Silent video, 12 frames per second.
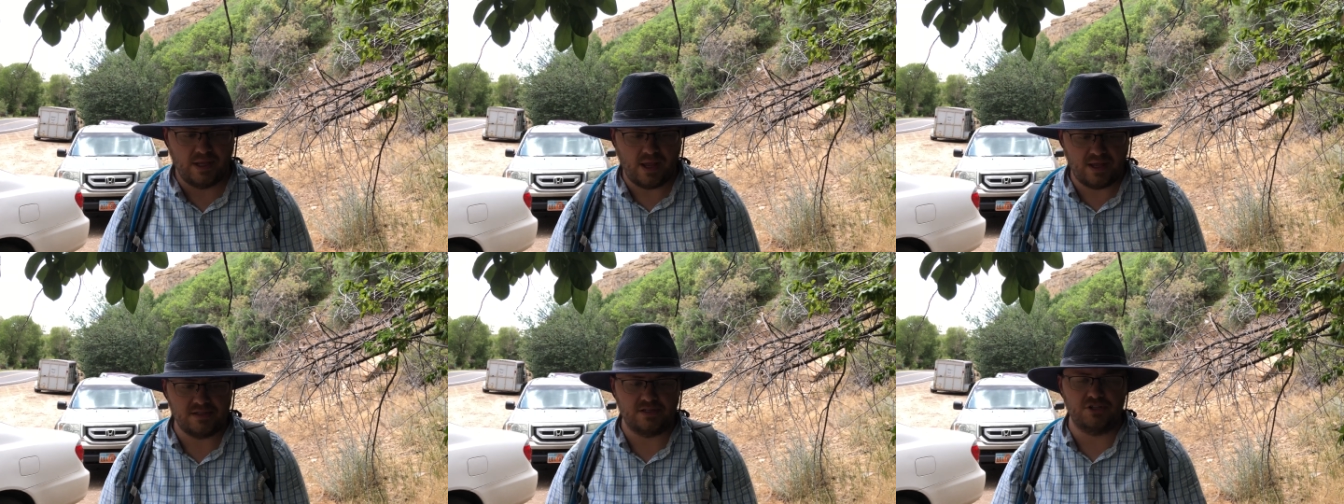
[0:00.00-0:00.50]

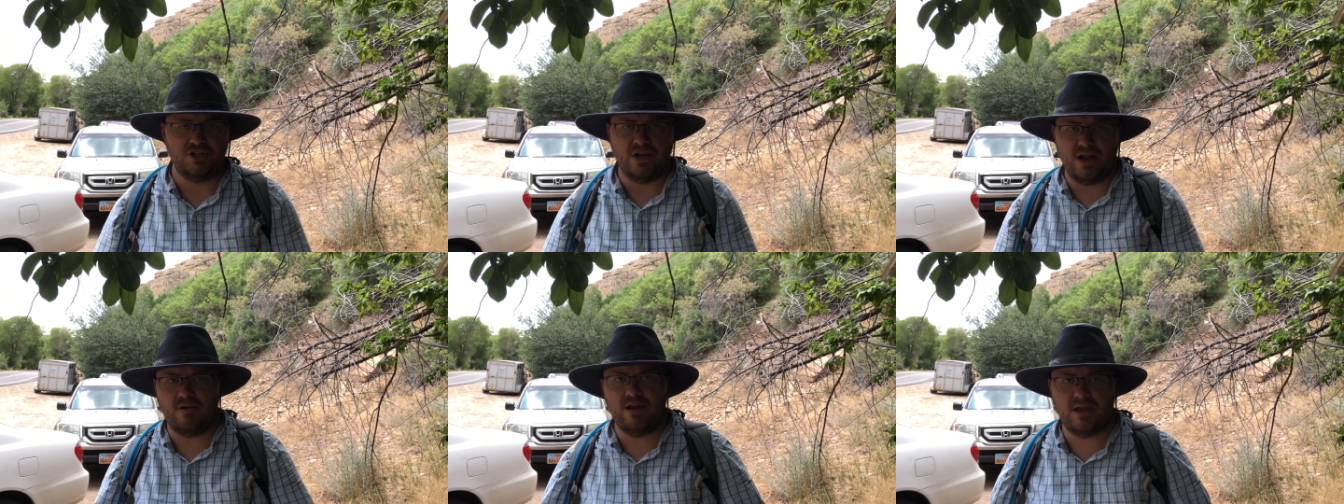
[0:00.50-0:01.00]
is a
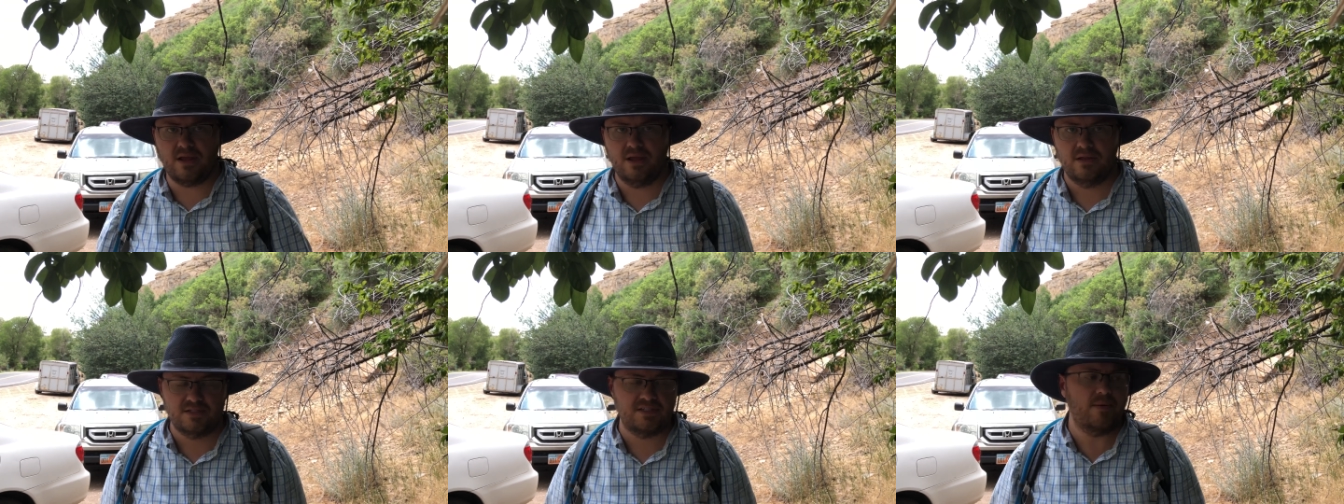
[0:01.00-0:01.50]
generic
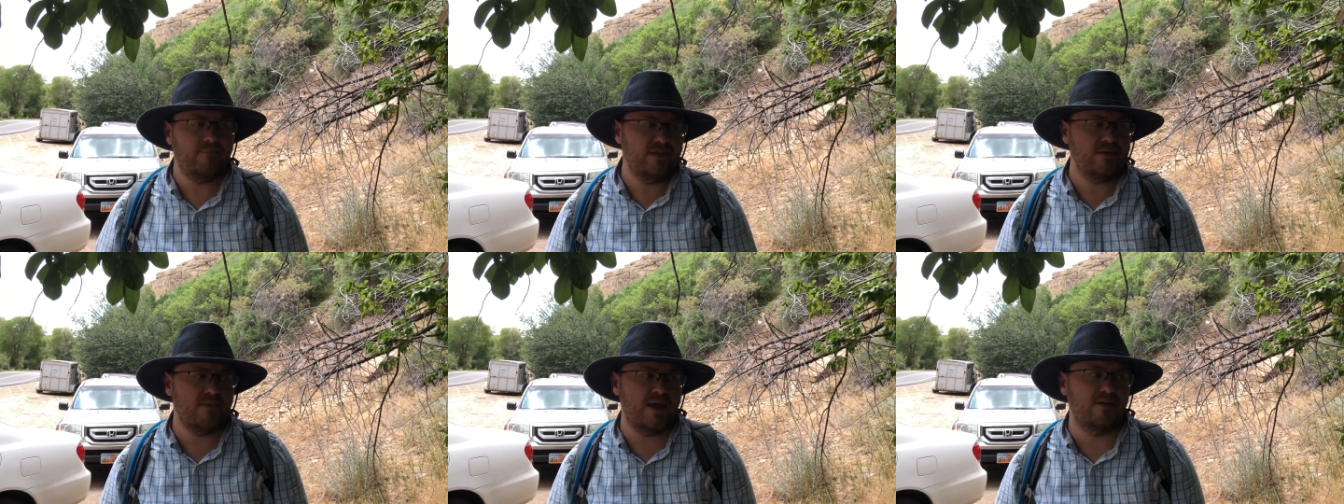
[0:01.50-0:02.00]

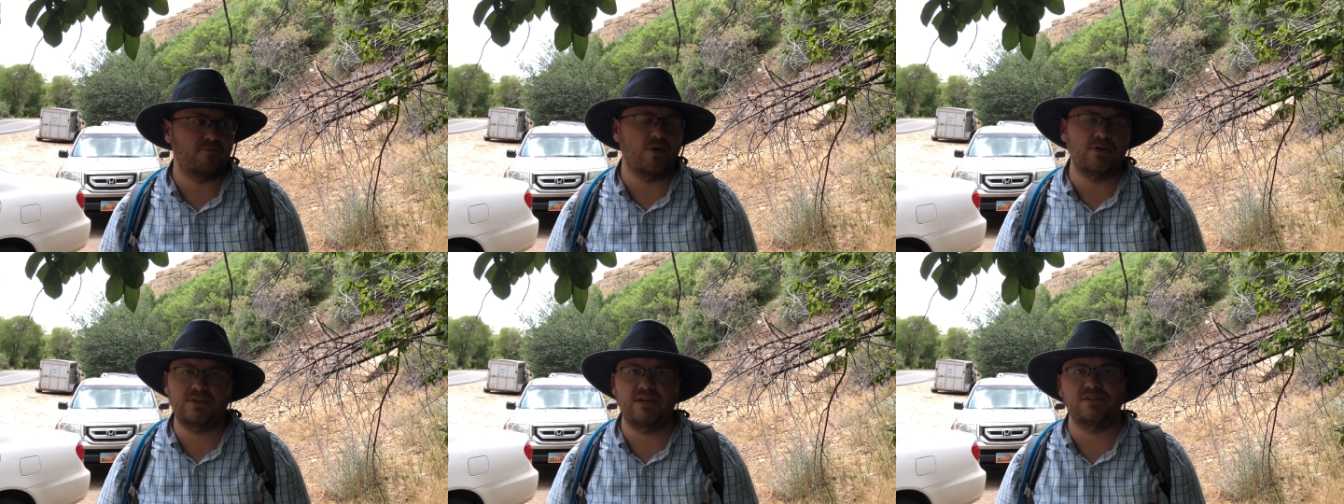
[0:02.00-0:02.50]
something made of
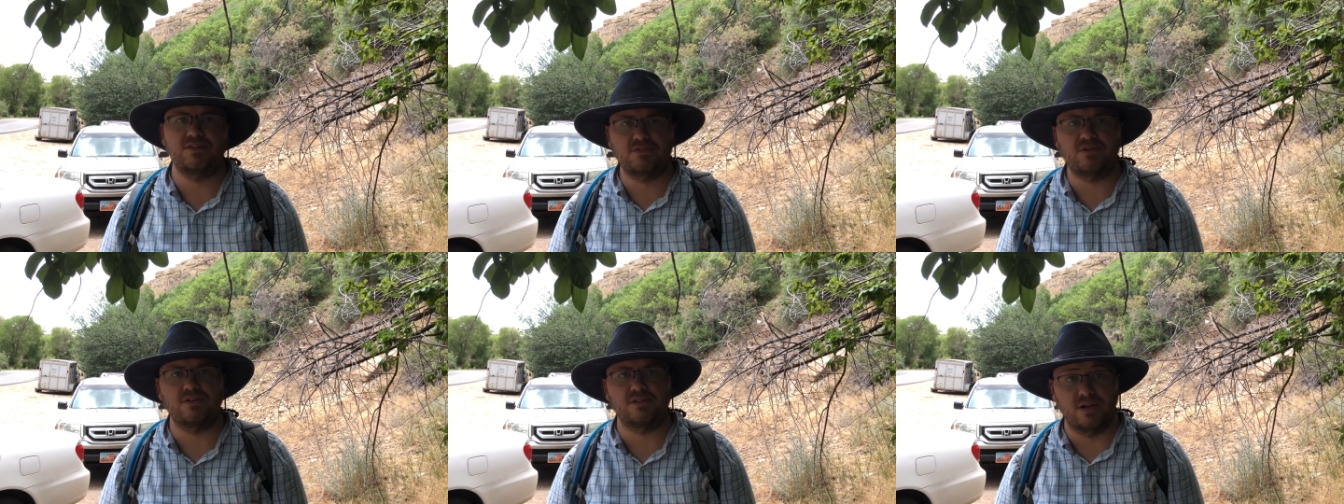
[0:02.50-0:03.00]
protons,
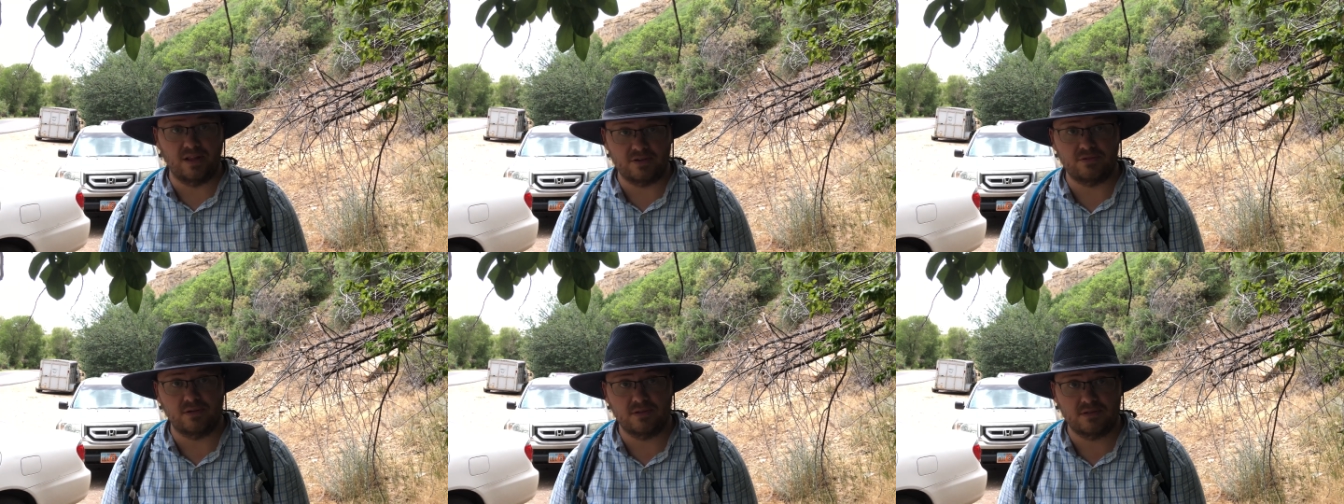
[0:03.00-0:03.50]
neutrons, and
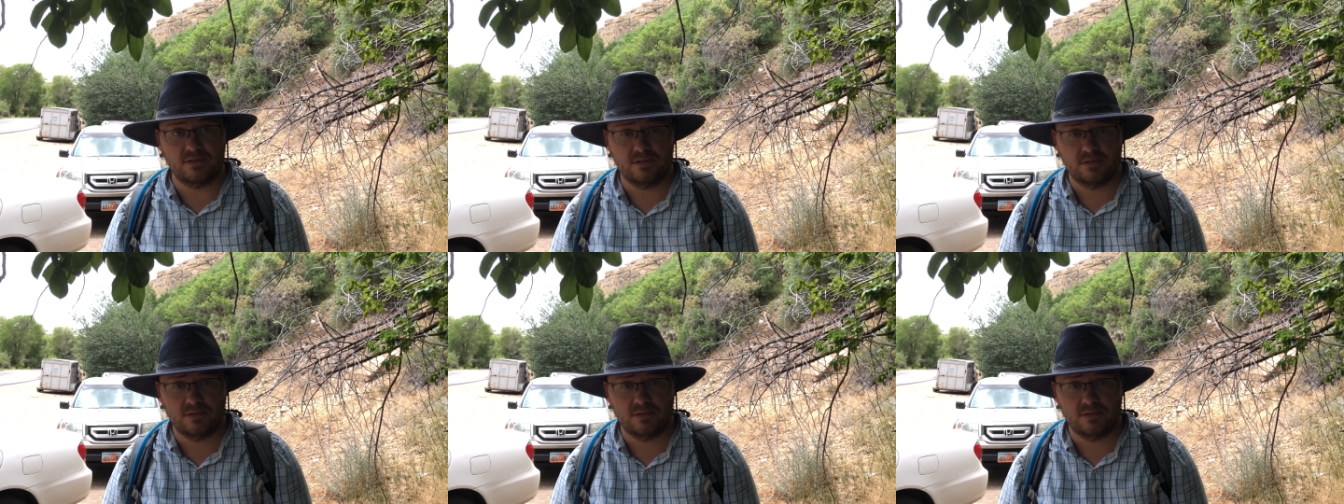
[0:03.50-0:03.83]
electrons.